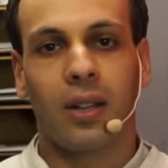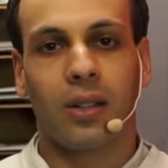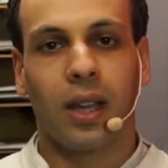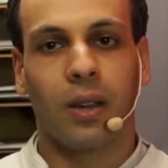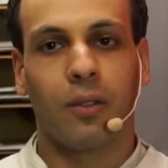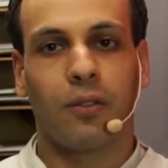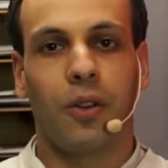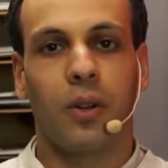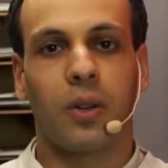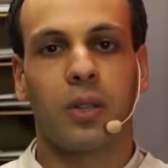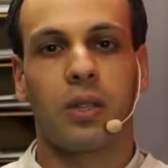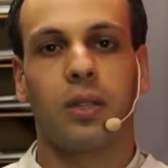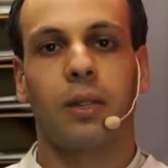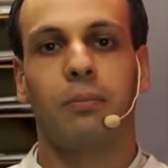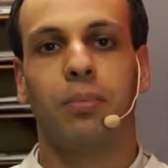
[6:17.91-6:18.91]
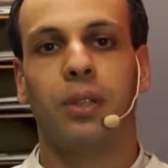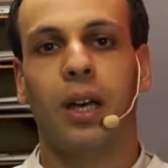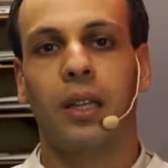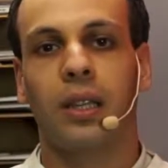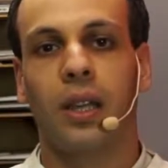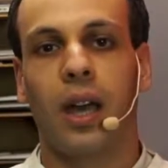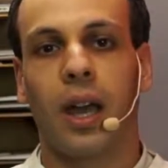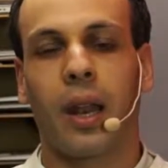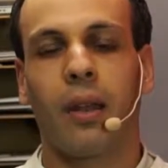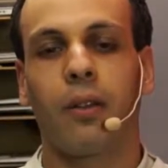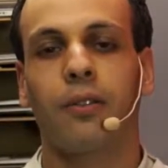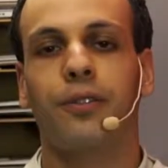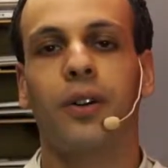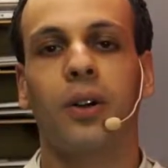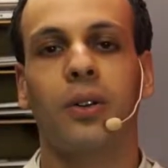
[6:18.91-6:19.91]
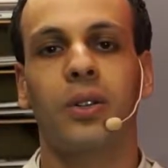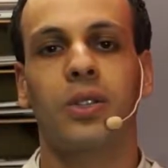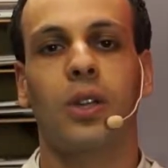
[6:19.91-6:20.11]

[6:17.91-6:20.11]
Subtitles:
I don't focus on the bloodline. I don't focus